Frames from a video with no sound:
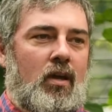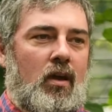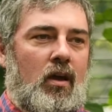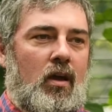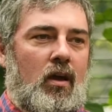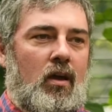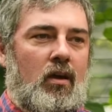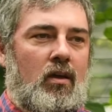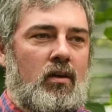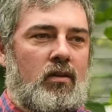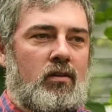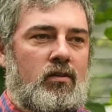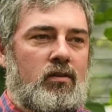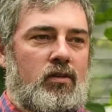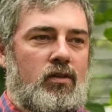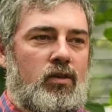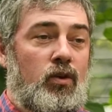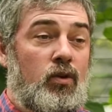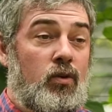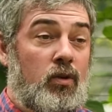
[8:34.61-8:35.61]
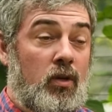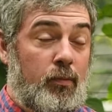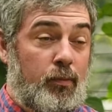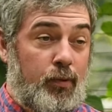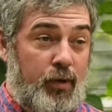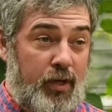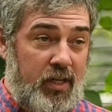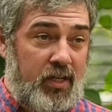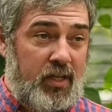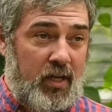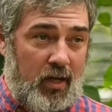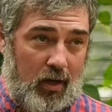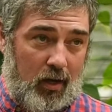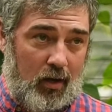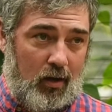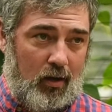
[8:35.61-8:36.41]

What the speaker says: And you can appreciate